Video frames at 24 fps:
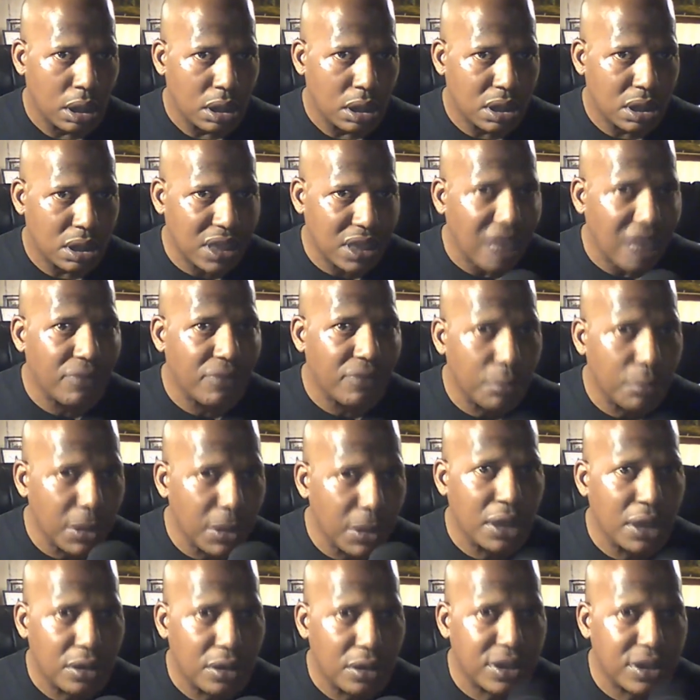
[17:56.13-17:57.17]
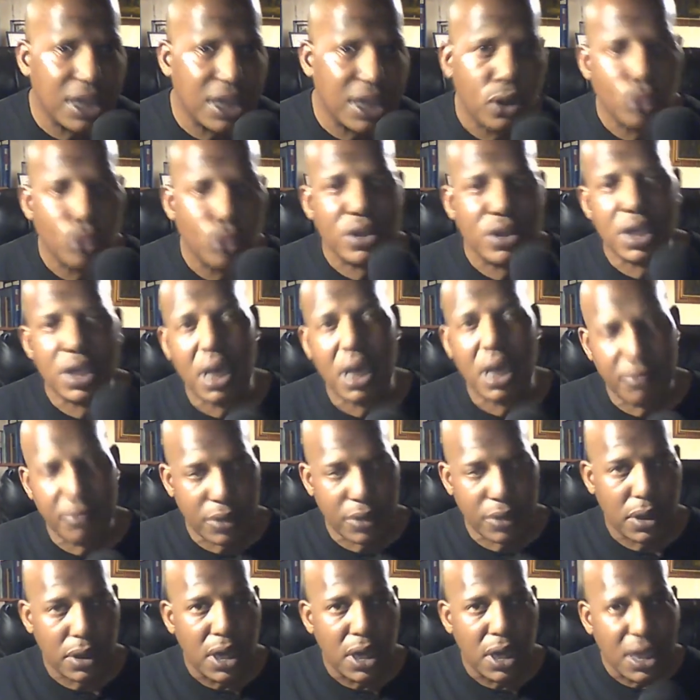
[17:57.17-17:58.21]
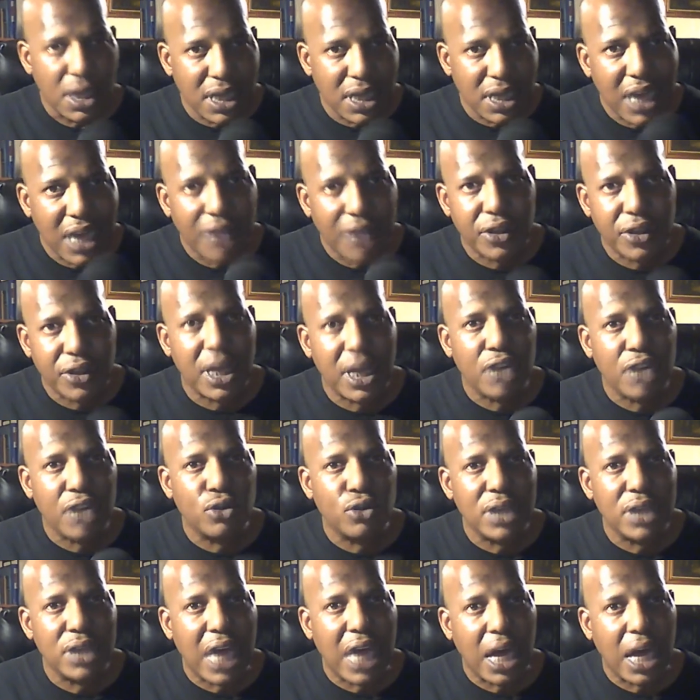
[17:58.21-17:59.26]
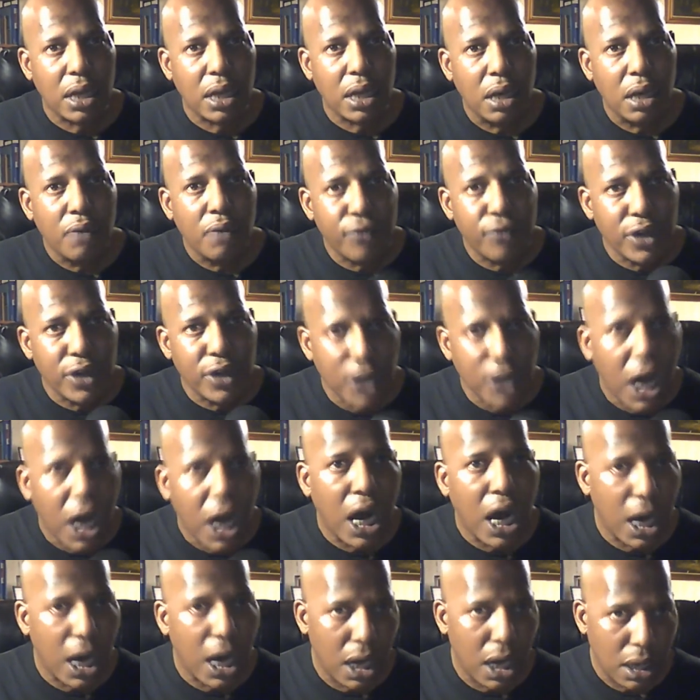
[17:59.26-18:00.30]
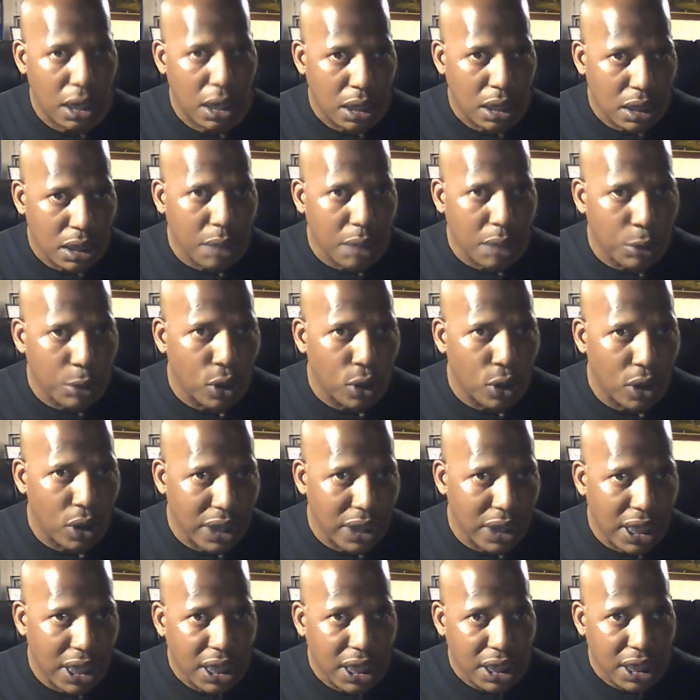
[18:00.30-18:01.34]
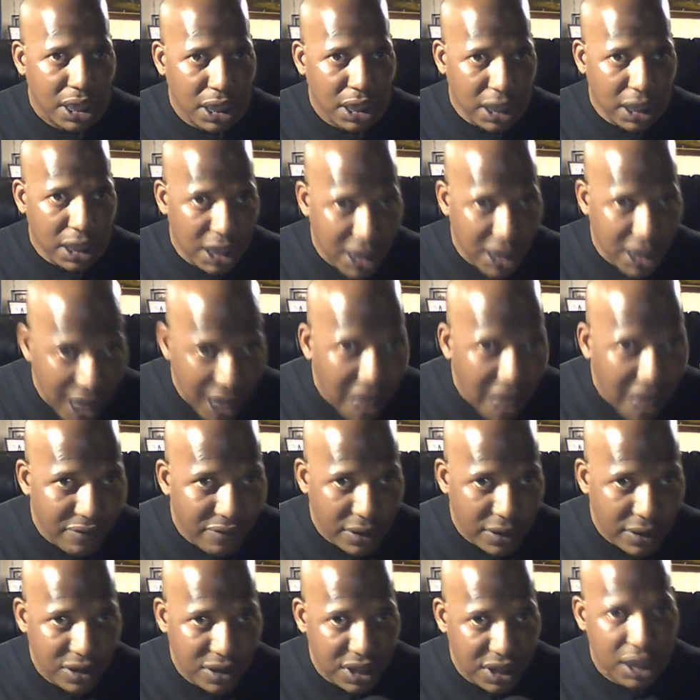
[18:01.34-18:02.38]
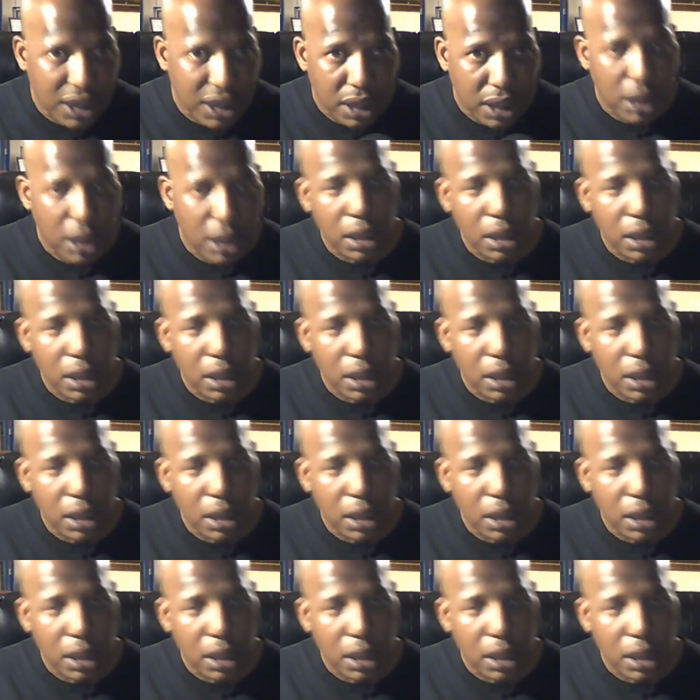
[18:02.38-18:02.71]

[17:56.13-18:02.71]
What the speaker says: 7 minutes, 10:07. Then after that you got Fanon coming on at 11:10.